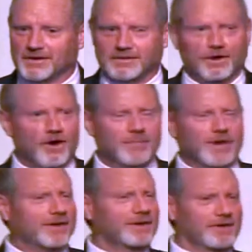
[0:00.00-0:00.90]
You know, I'm
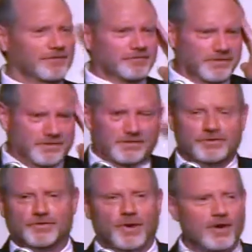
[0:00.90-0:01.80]
like, you know,
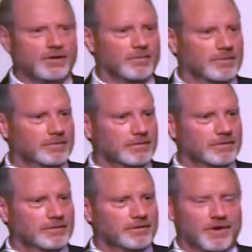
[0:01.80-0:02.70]
you're welcome.
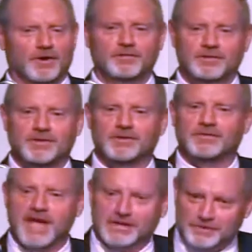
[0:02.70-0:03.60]
You know,
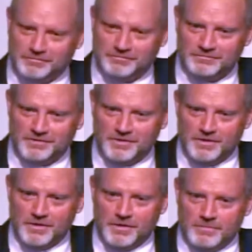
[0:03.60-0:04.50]
thank you.
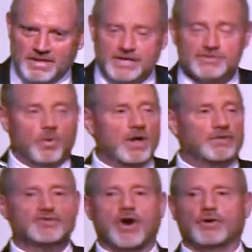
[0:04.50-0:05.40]
Because what
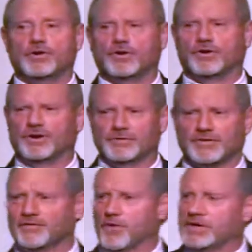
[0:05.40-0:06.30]
started her? It was a
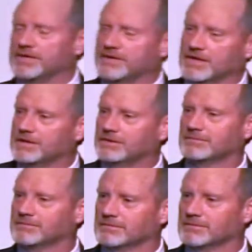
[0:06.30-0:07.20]
voting thing.
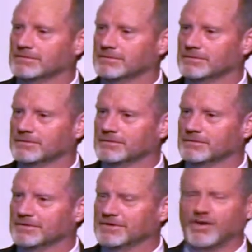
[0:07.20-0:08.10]

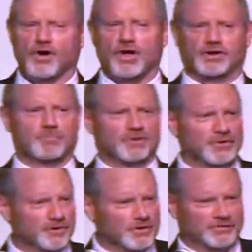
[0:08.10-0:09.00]
It's all on
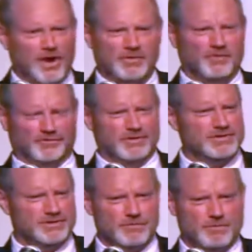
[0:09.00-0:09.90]
computer. It's all, you know,
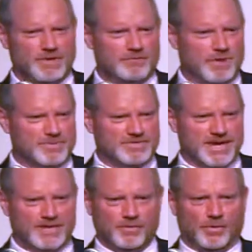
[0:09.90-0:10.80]
seriously, we're being
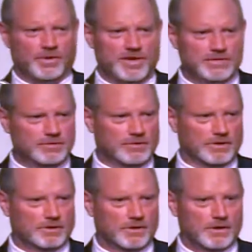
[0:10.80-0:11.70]
represented, and what are they
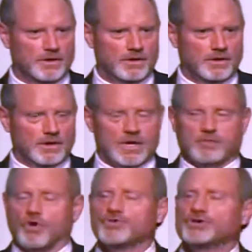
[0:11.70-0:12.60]
doing?
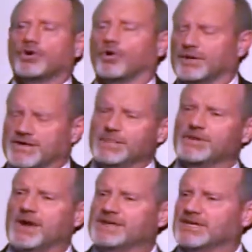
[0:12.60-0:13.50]
Rosa Corey,
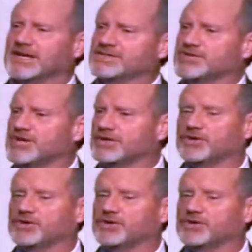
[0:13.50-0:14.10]
Democrats Against Agenda